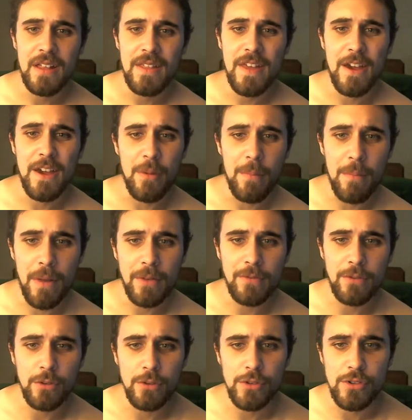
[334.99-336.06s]
they are
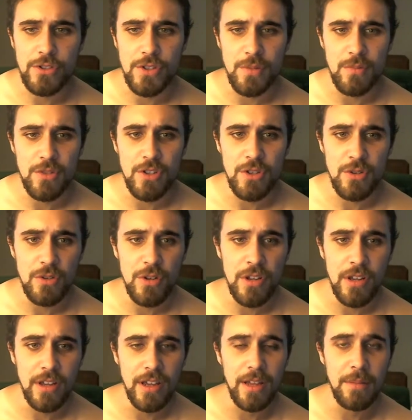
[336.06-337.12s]
muffled,
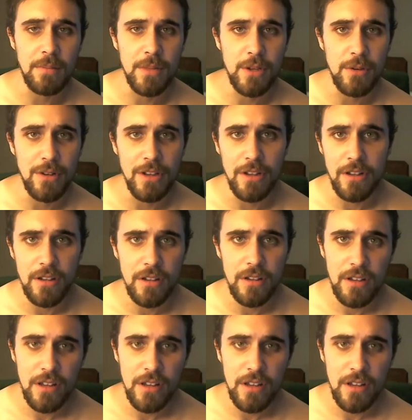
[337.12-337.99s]
subdued, and muted.